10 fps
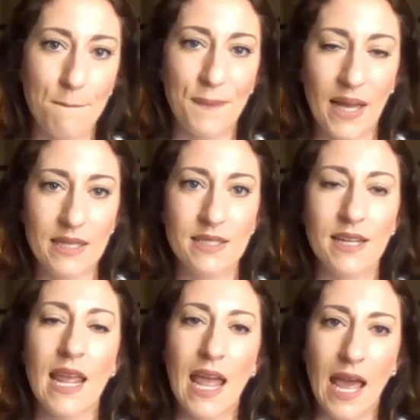Um, but
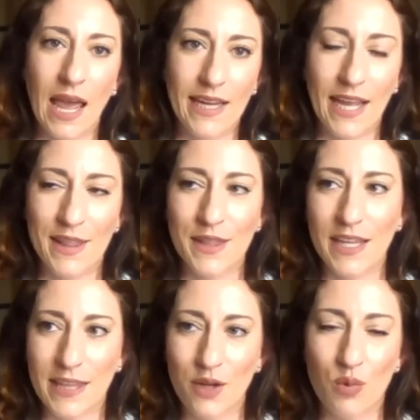again,
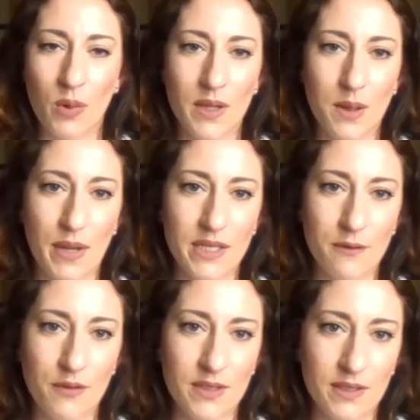I think one of the big
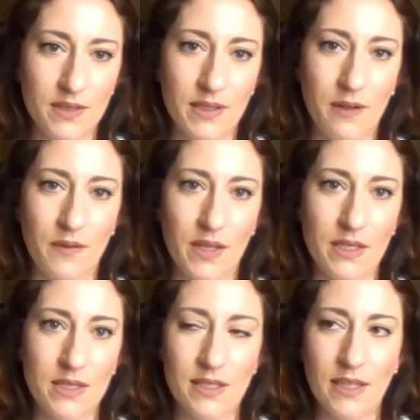differences, if
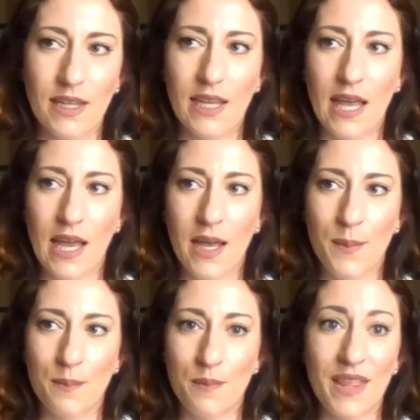it's
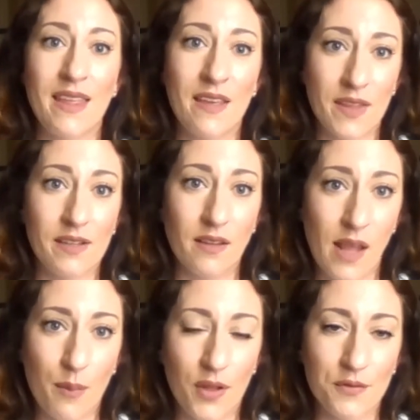um, an, an,
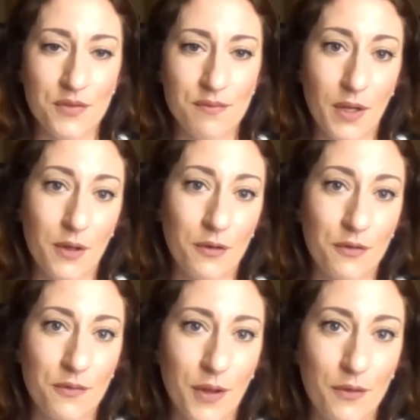example of,
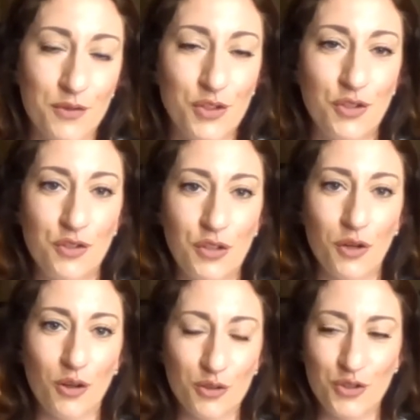of, of,
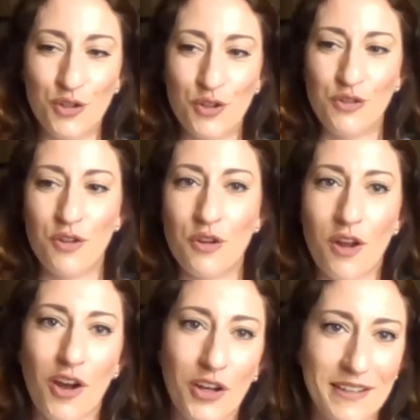good old
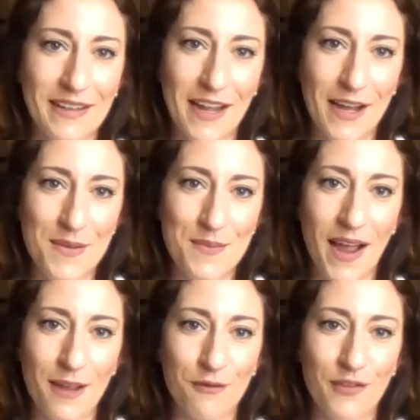John,
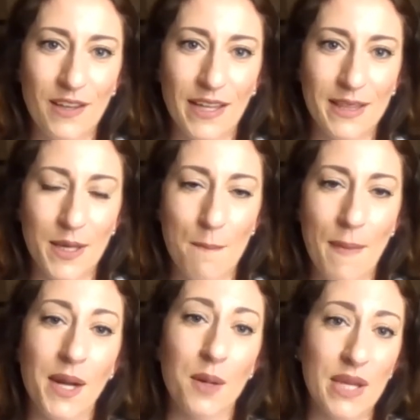um, I feel like the
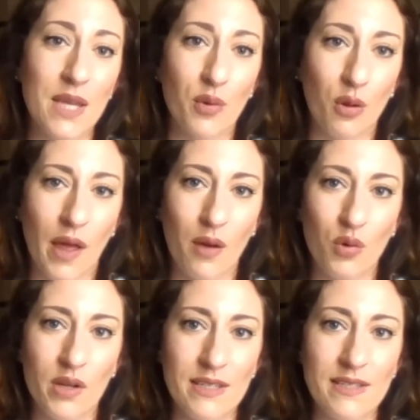amount of people
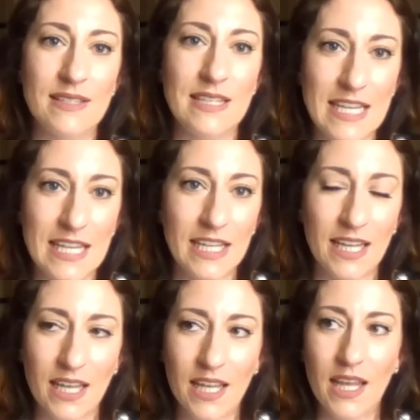that would
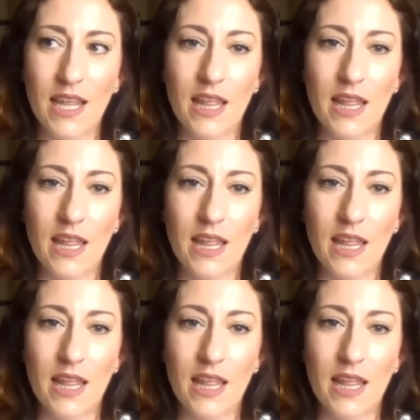see